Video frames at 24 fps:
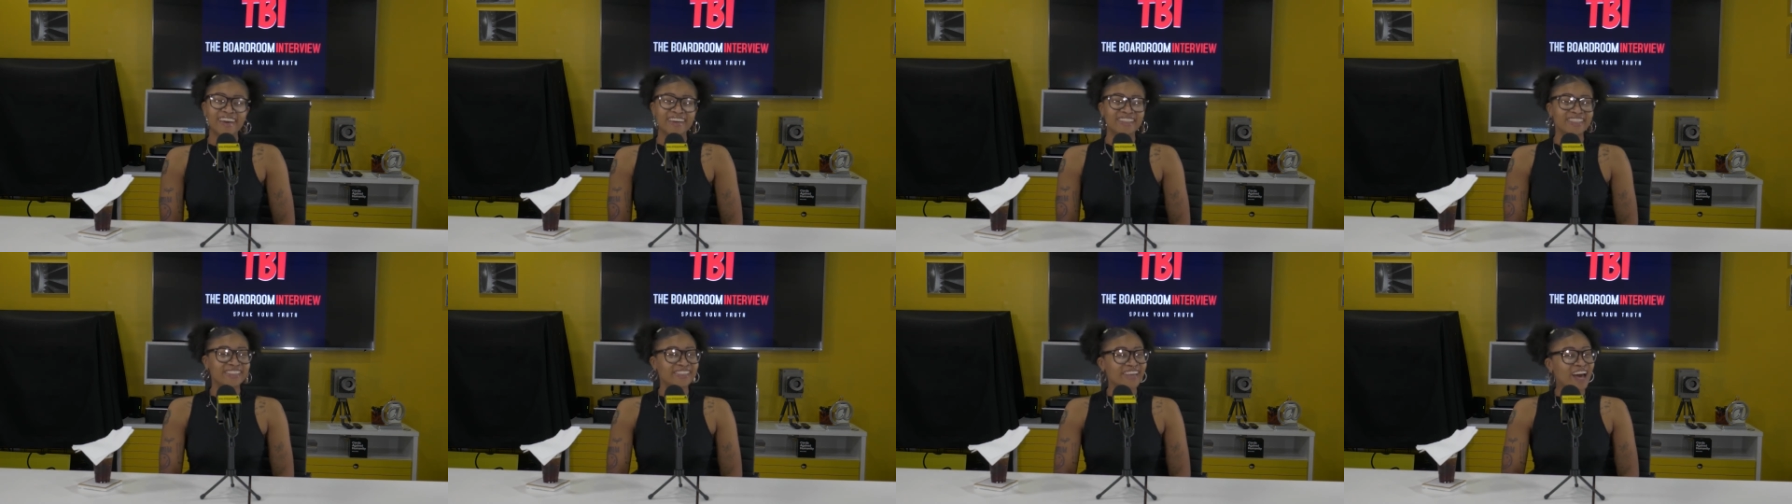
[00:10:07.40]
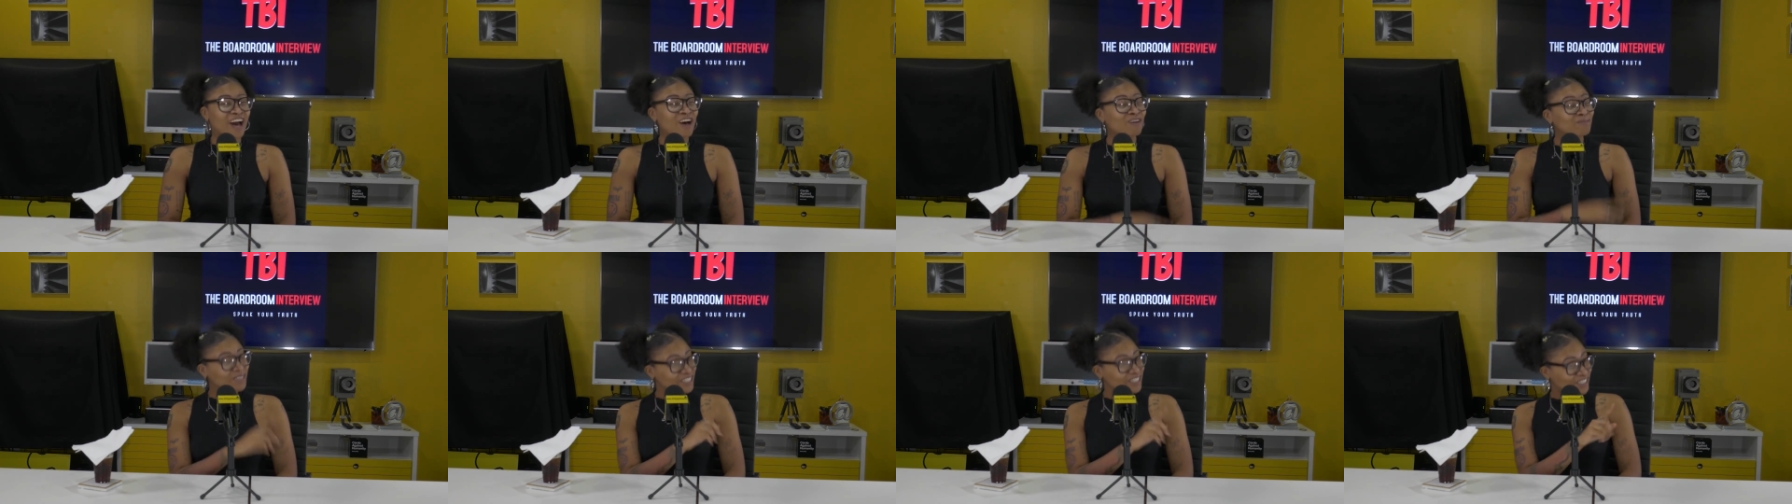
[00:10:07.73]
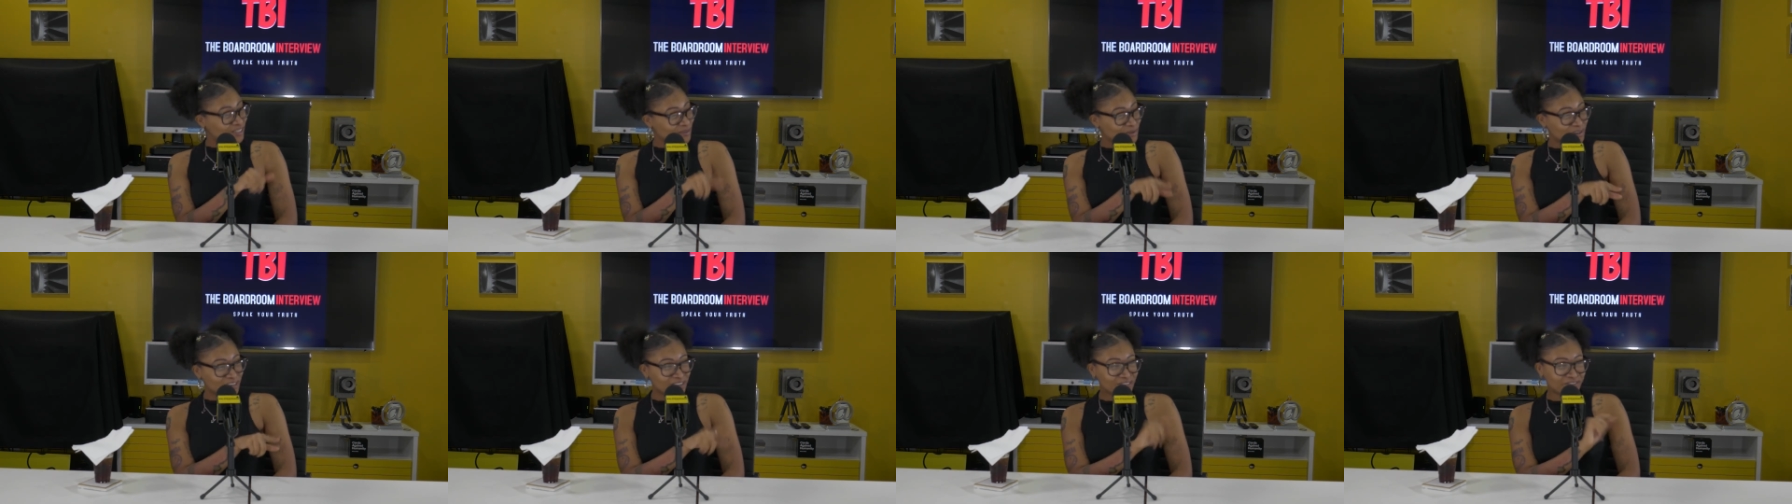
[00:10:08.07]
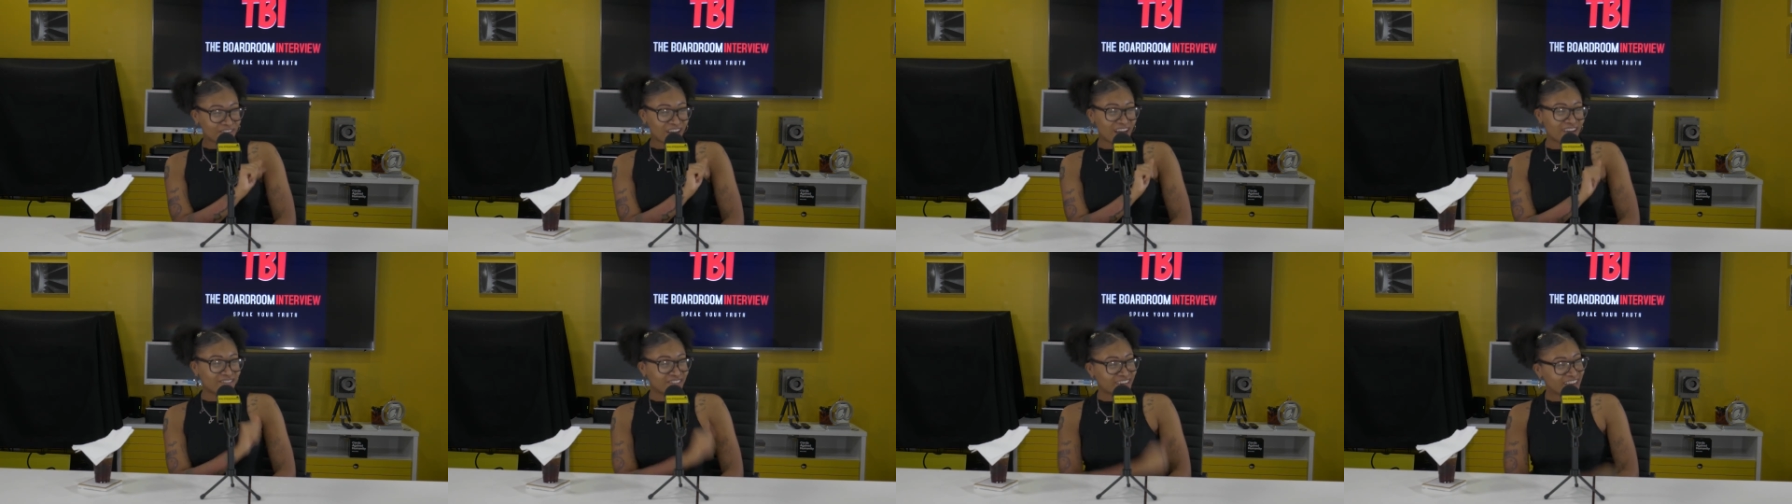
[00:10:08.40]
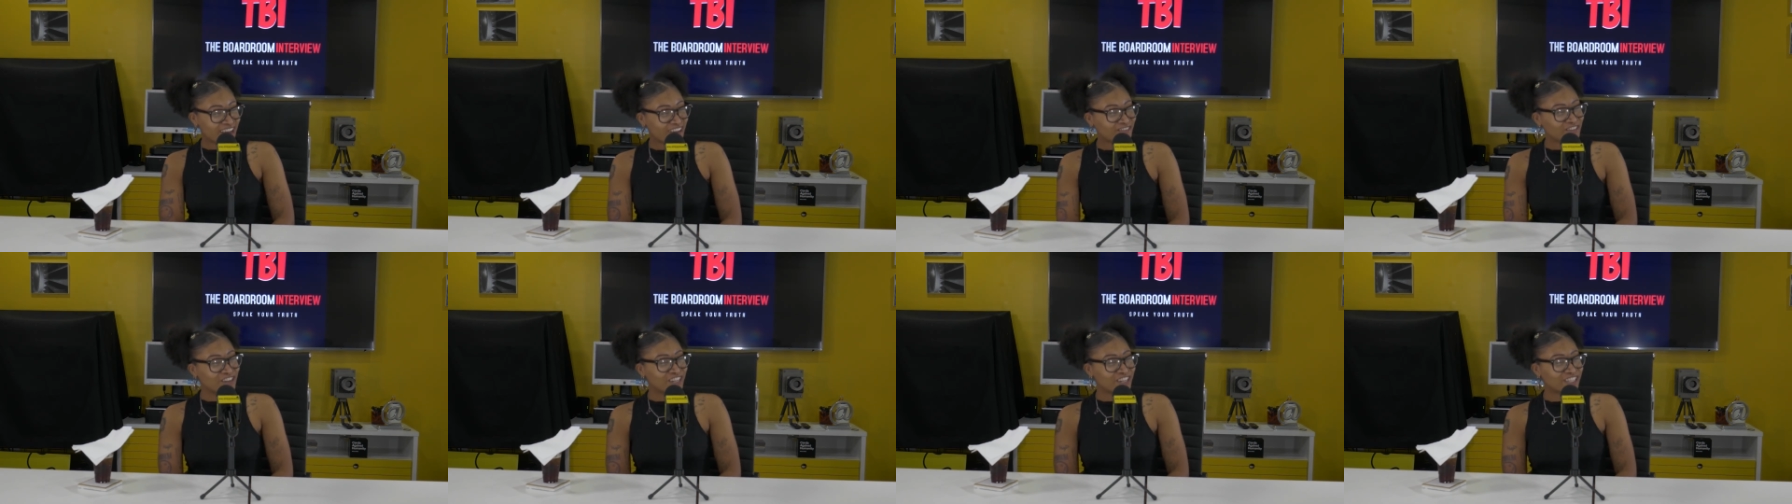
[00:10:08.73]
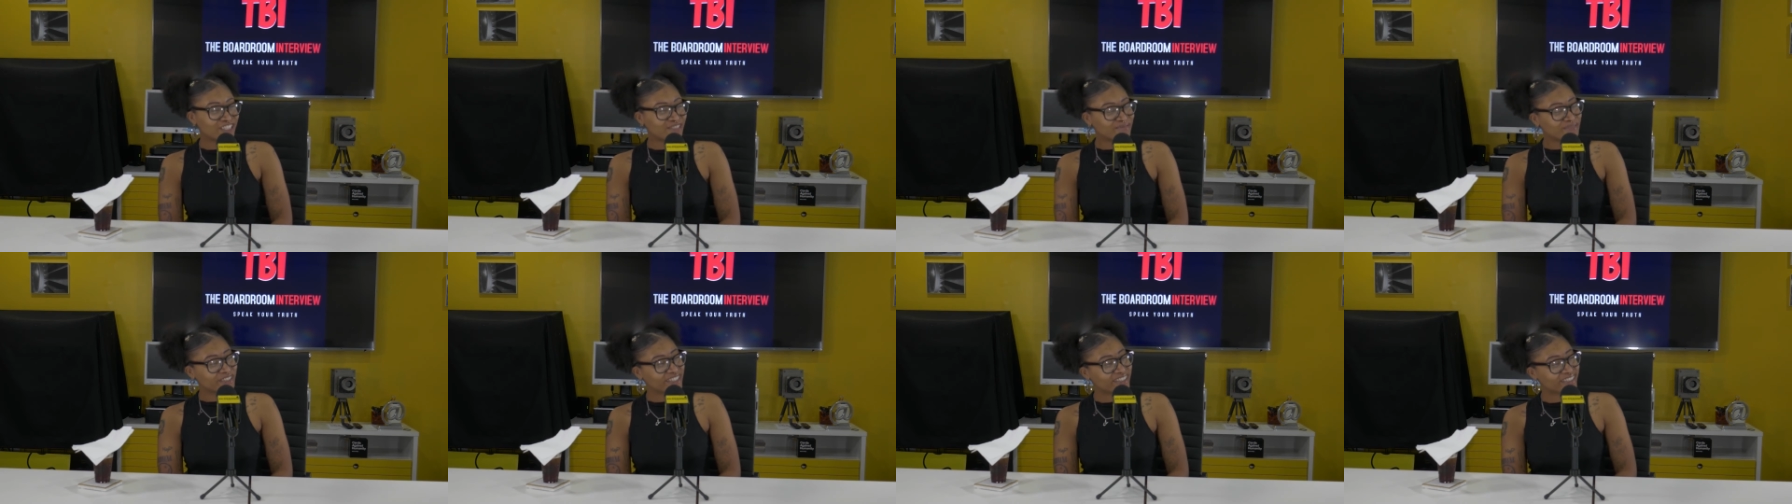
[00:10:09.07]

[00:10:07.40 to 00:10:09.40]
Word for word: So I'll be 25 the day after Christmas.